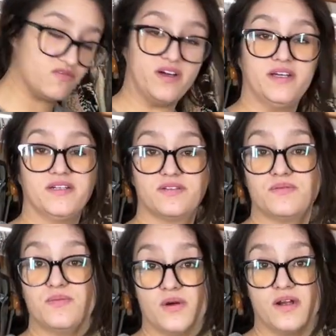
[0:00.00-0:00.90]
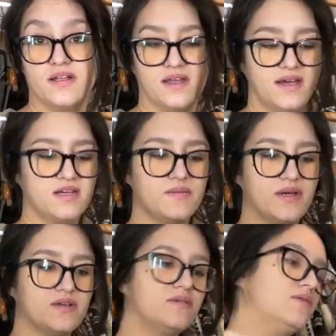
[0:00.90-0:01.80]
find more online
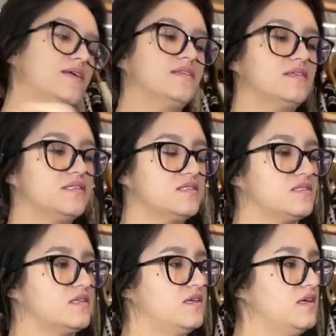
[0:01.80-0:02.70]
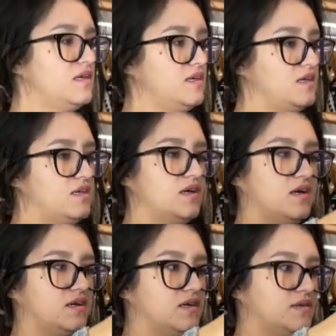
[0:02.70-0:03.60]
about it when I list.
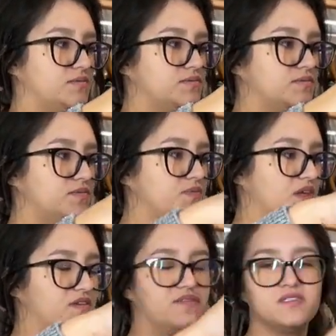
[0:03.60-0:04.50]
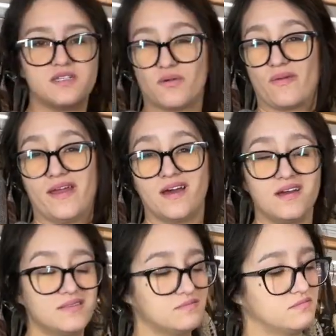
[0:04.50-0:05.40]
Um, it feels like
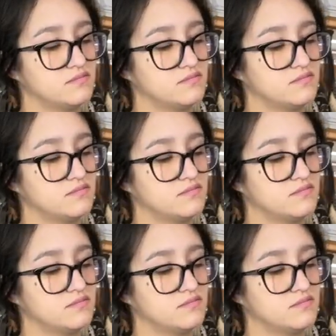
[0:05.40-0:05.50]
rayon.